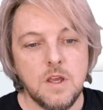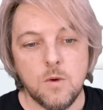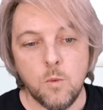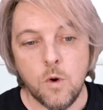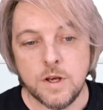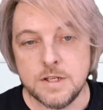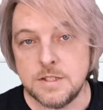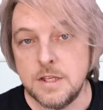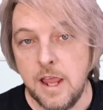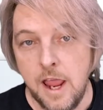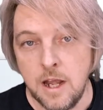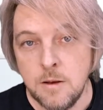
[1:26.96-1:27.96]
What is the
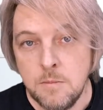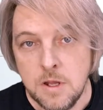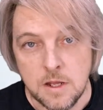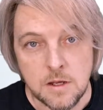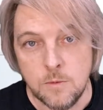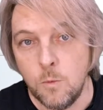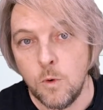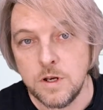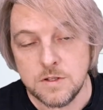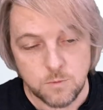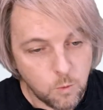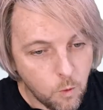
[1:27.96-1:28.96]
enemy? What
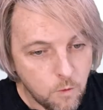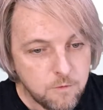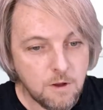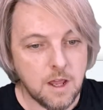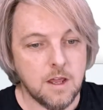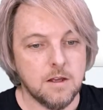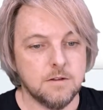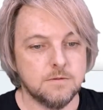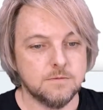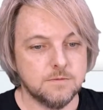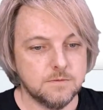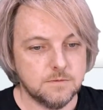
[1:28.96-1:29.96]
is warfare?
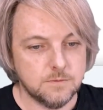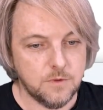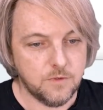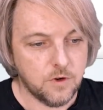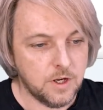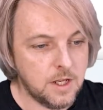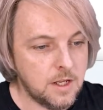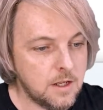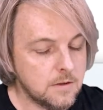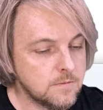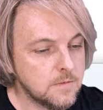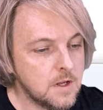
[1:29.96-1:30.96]
We've got here
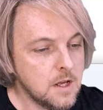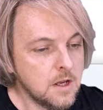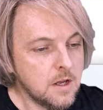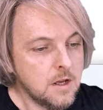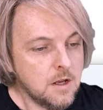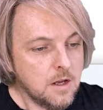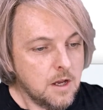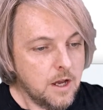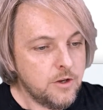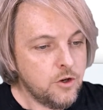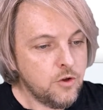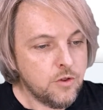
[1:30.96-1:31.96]
a
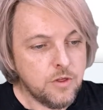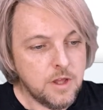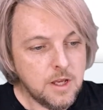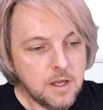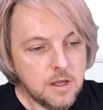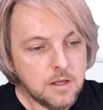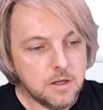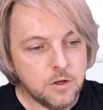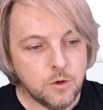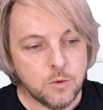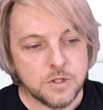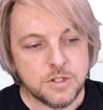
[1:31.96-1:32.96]
new thing.
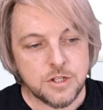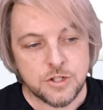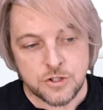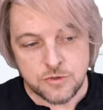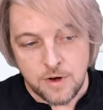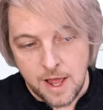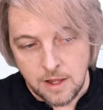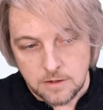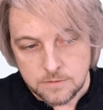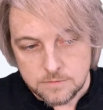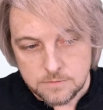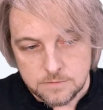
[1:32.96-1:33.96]
Who is Yisrael?
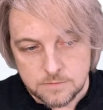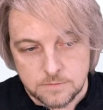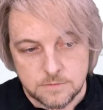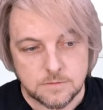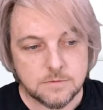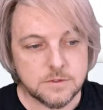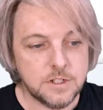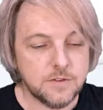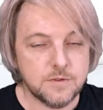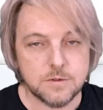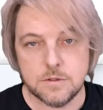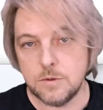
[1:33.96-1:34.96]
The
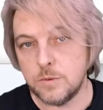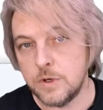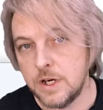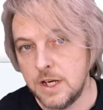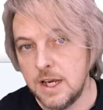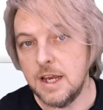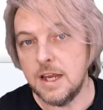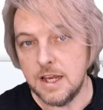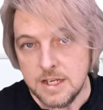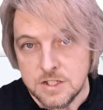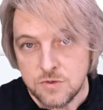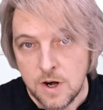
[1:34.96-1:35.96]
difference between
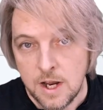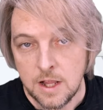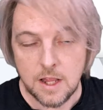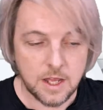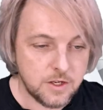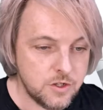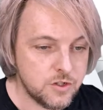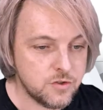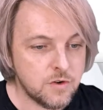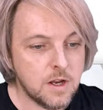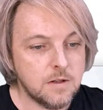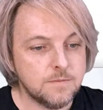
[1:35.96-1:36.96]
Israel and
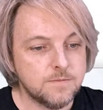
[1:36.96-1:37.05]
Yisrael.